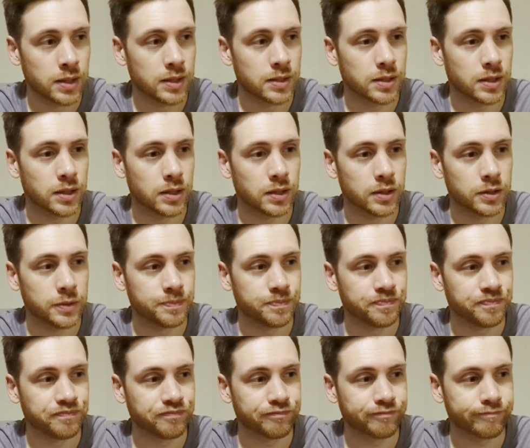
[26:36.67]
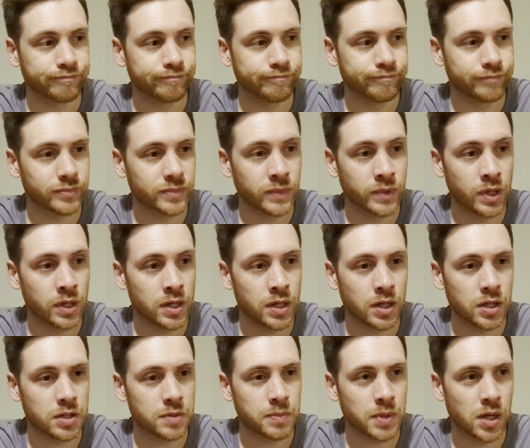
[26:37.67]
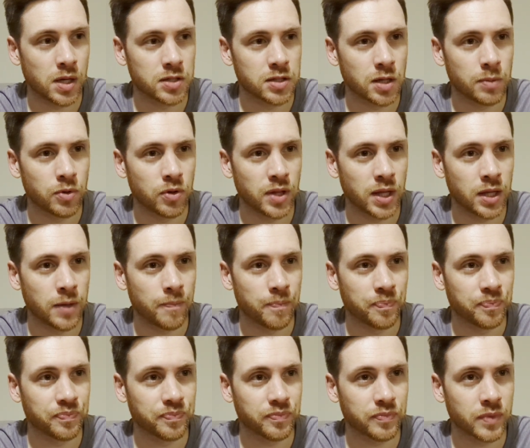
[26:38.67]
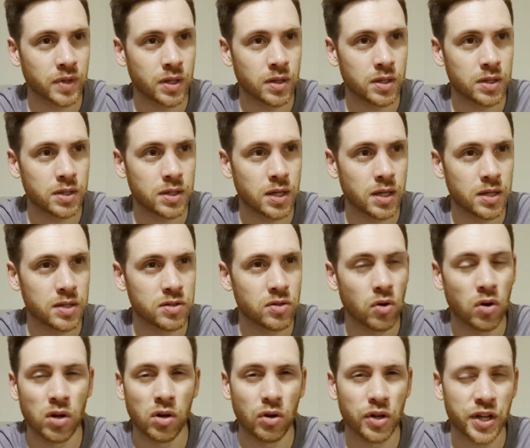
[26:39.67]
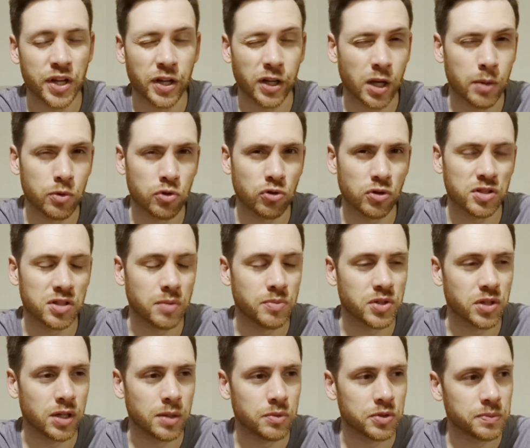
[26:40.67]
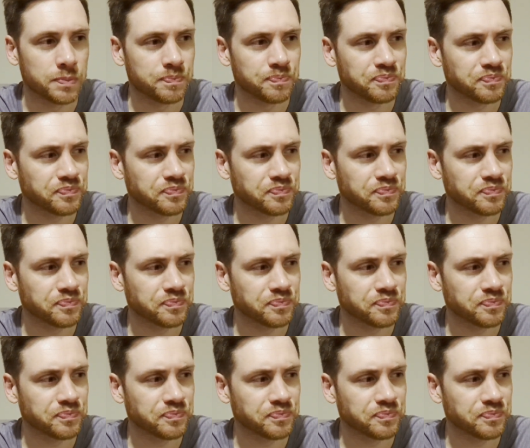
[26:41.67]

So, yeah, I just passed up on that. And there's not a lot you can come across sometimes.